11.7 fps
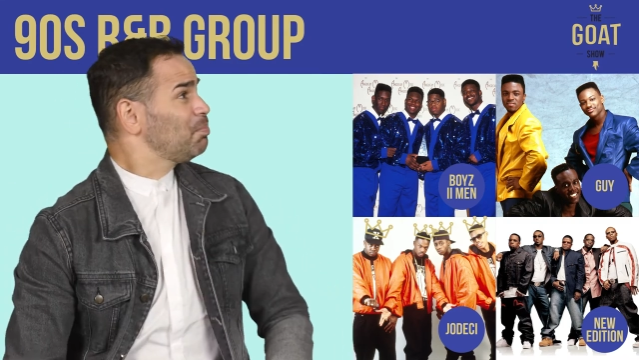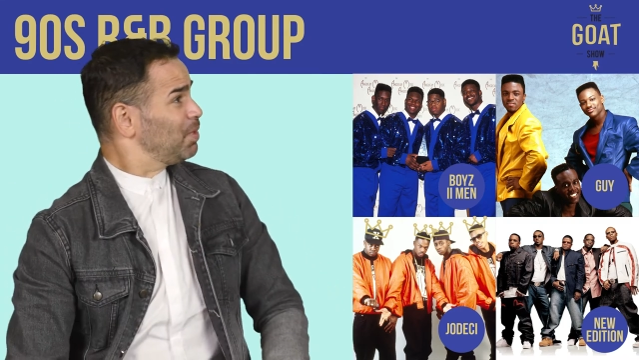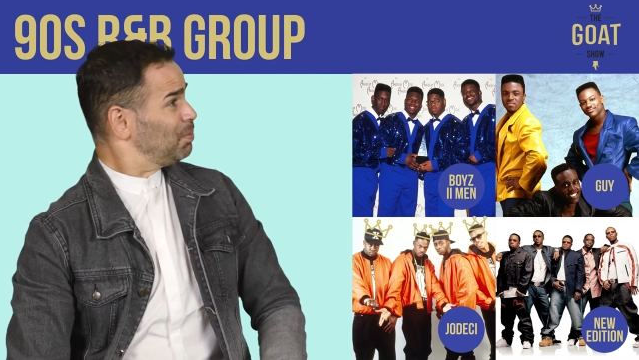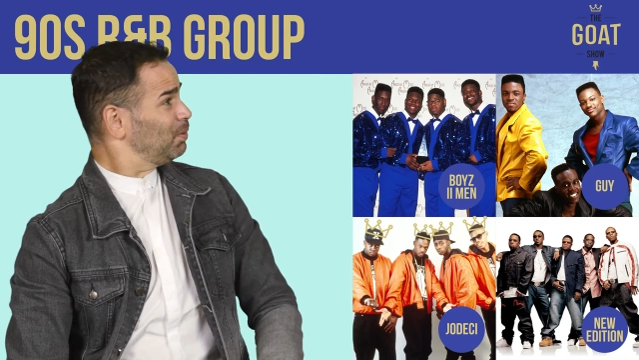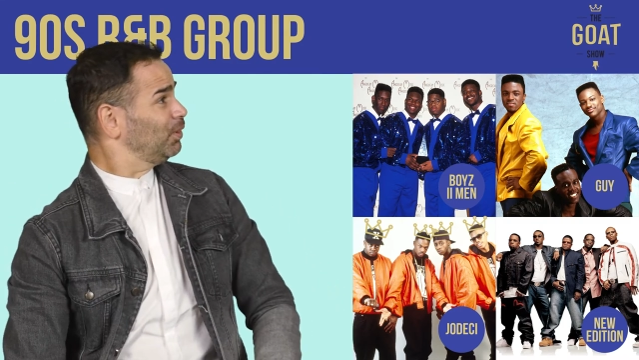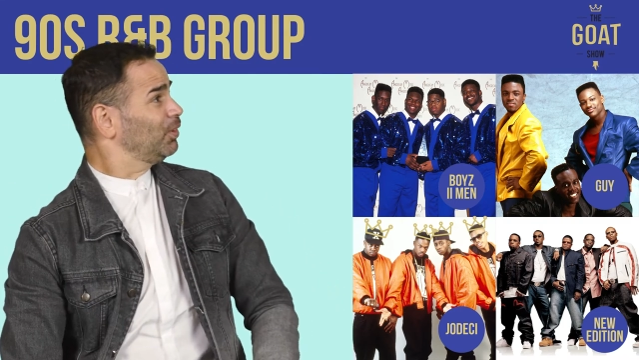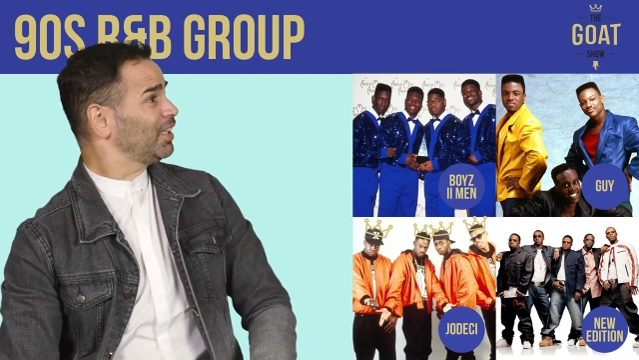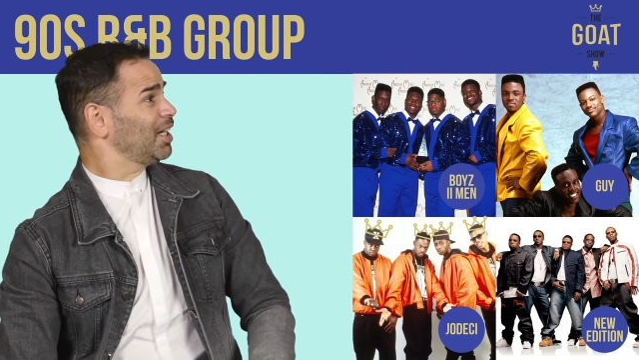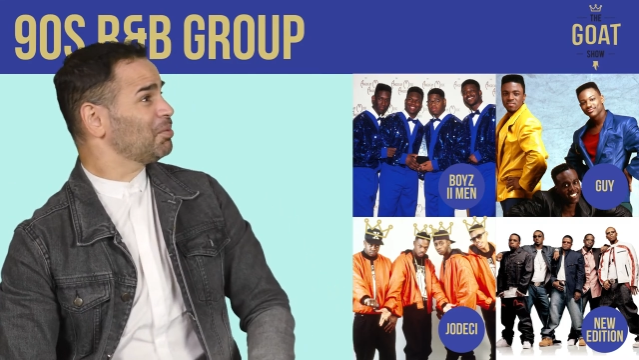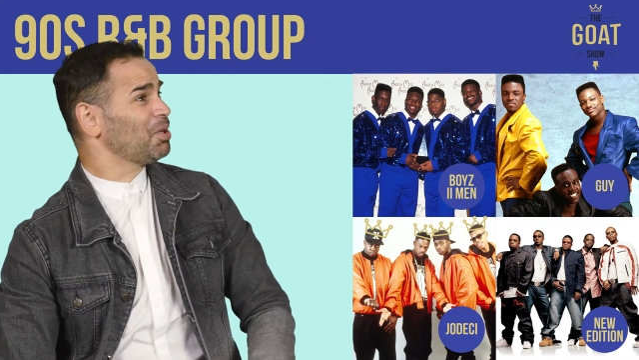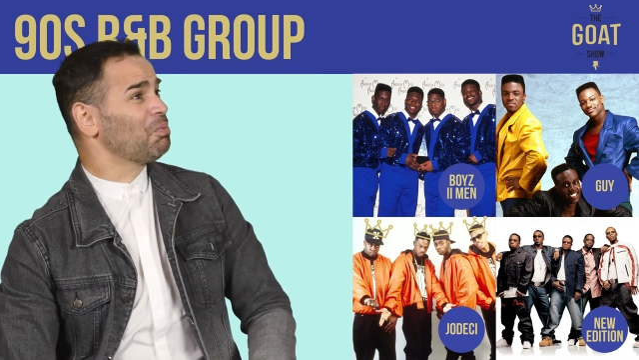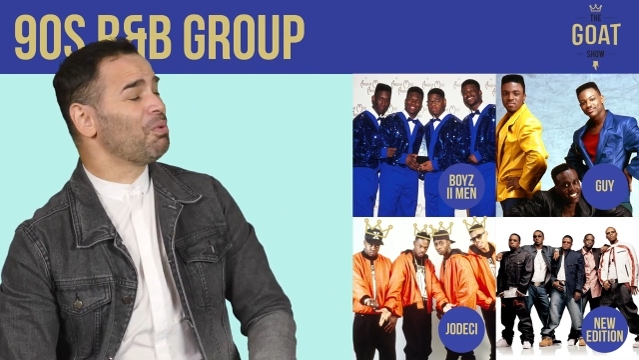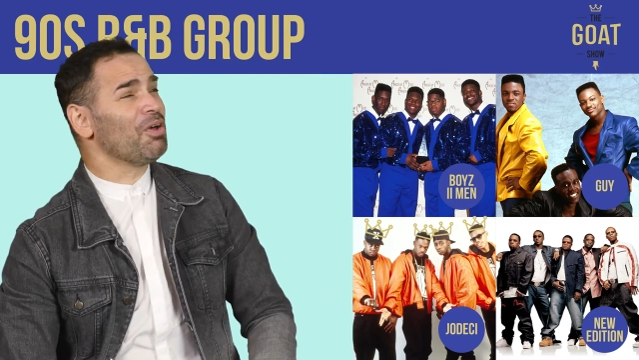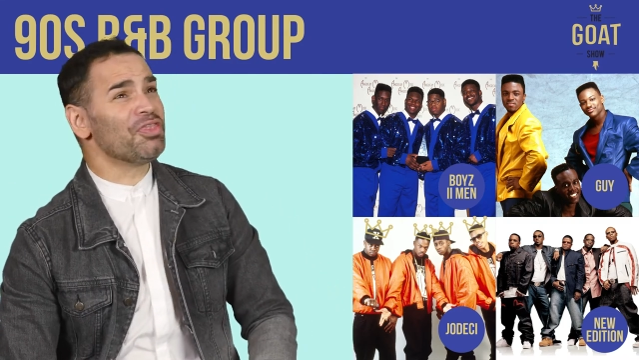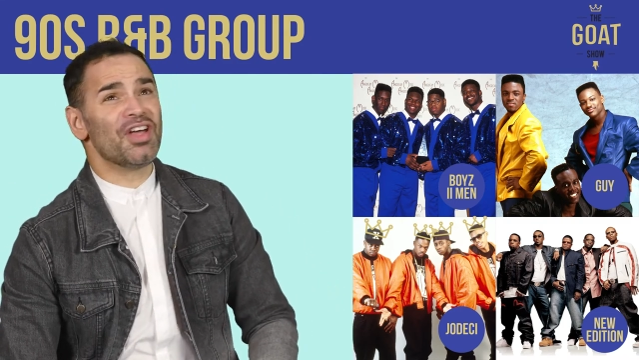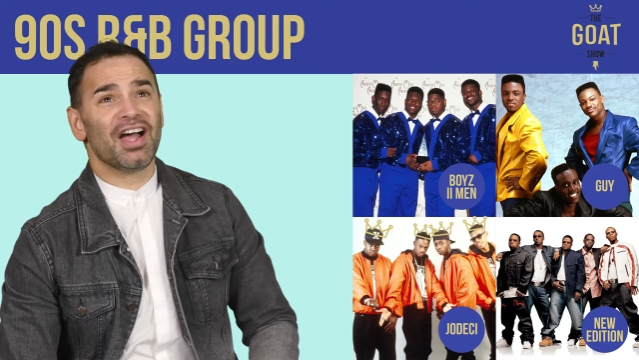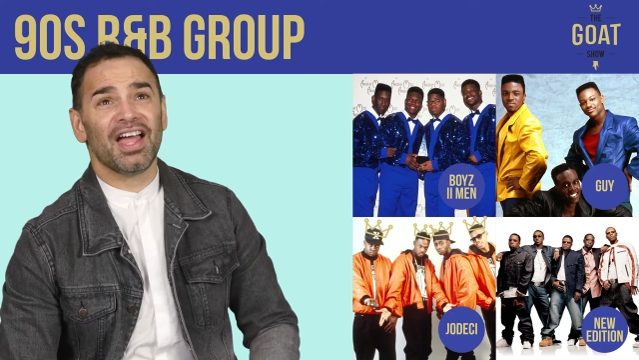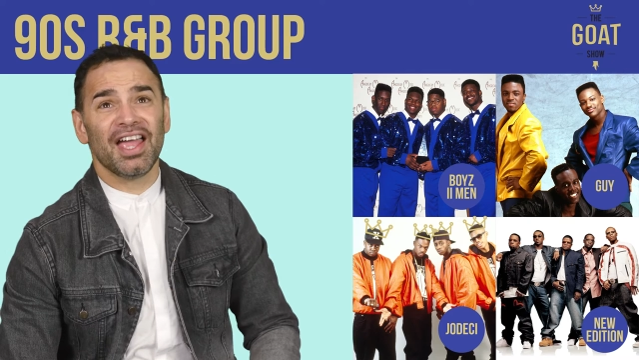People are looking at him going,
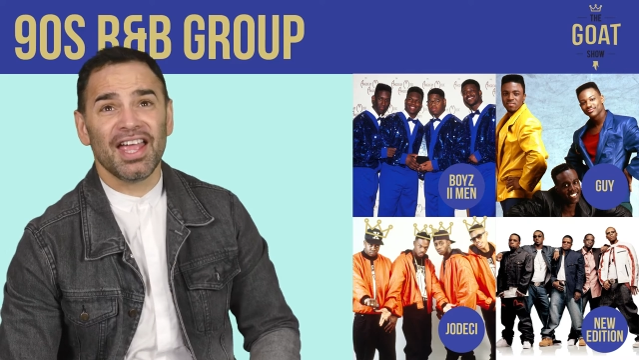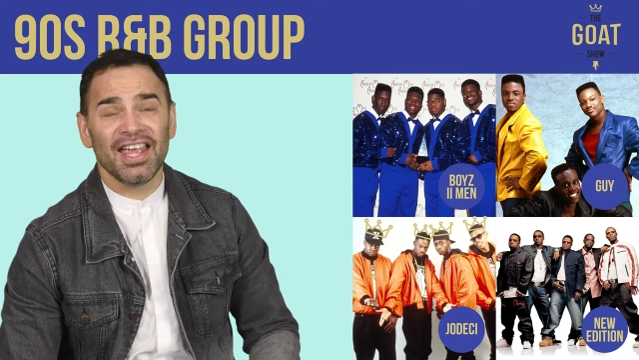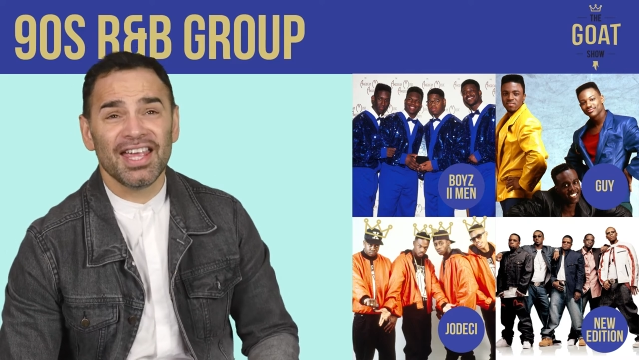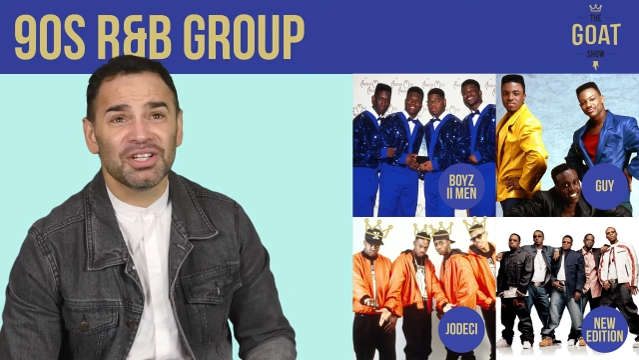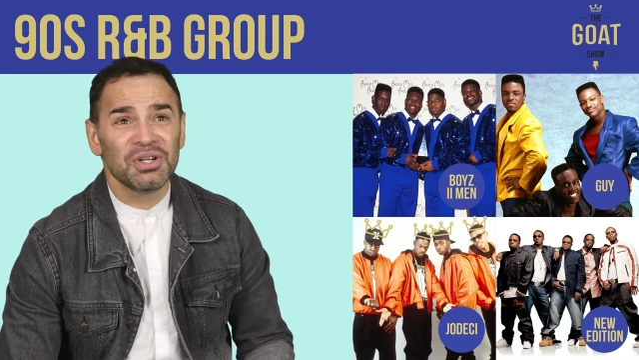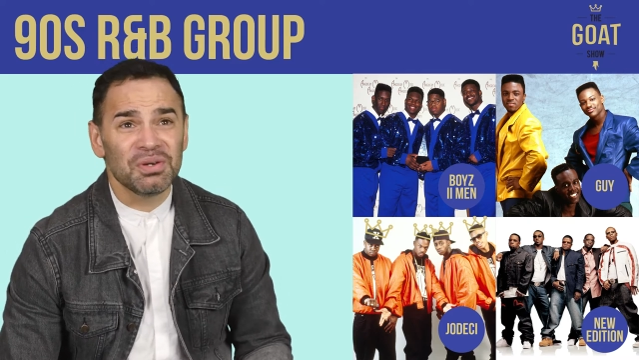what the heck?